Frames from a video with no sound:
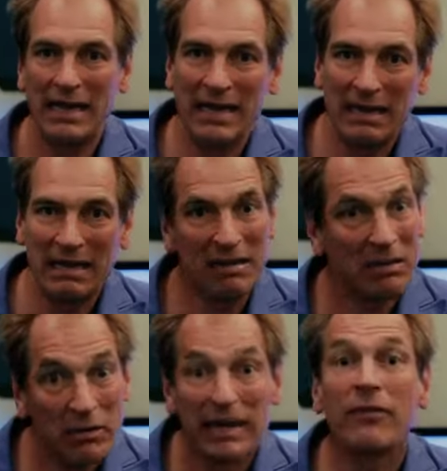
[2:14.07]

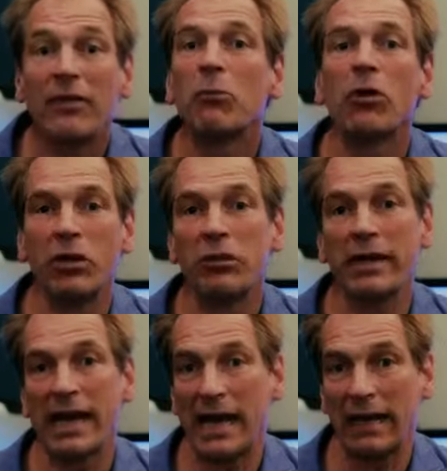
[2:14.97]
You give him what you
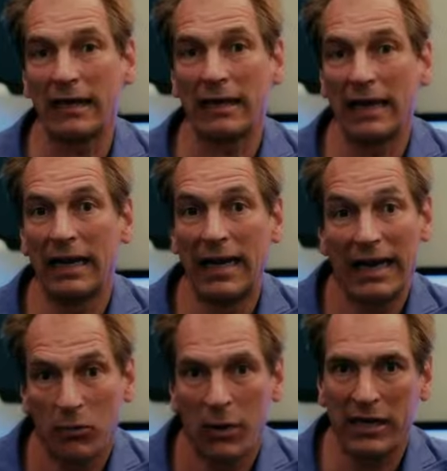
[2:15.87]
can,
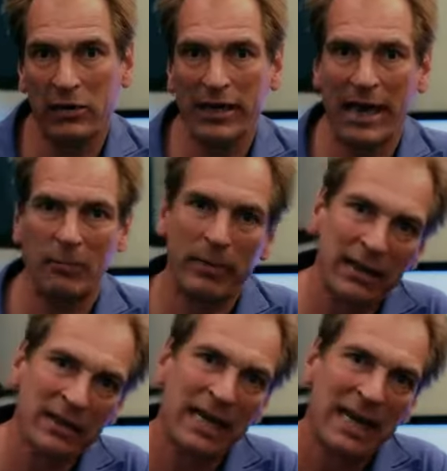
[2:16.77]
any way you can,
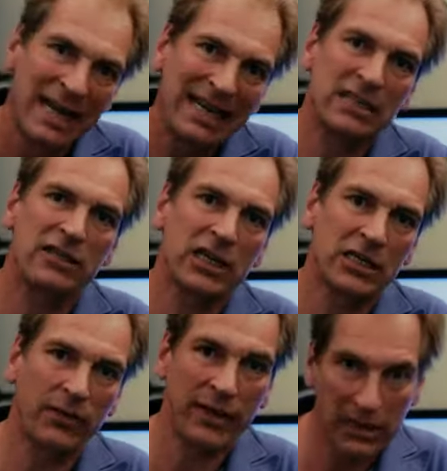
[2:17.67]
because it isn't
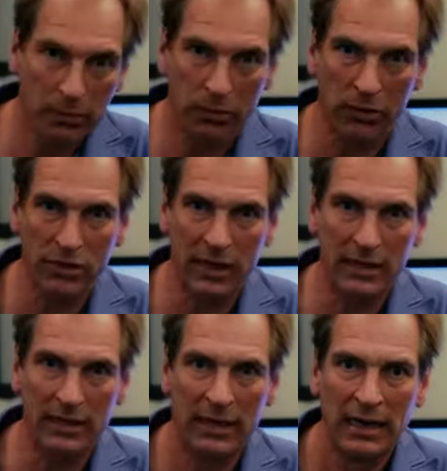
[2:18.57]
just for this
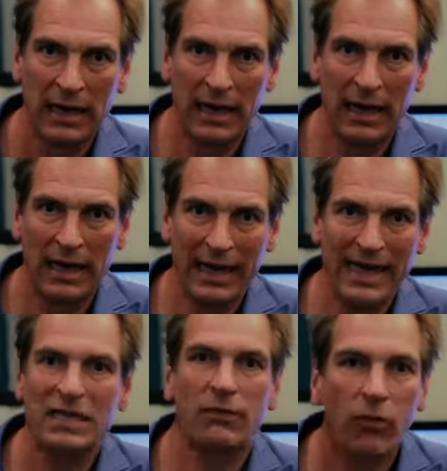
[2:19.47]
project.
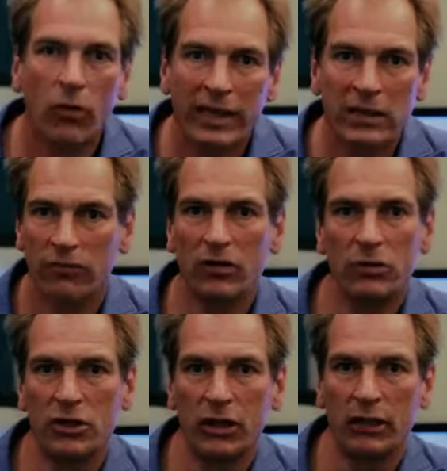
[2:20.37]
It's for his
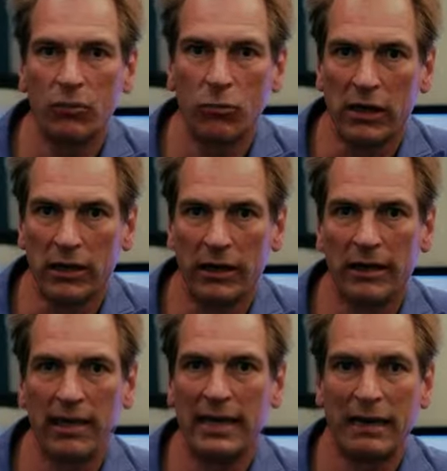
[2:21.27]
future work
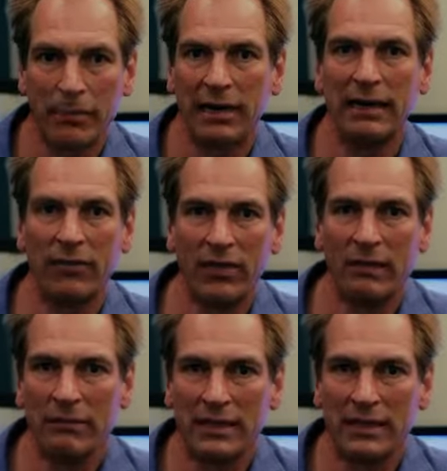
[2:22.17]
that I believe there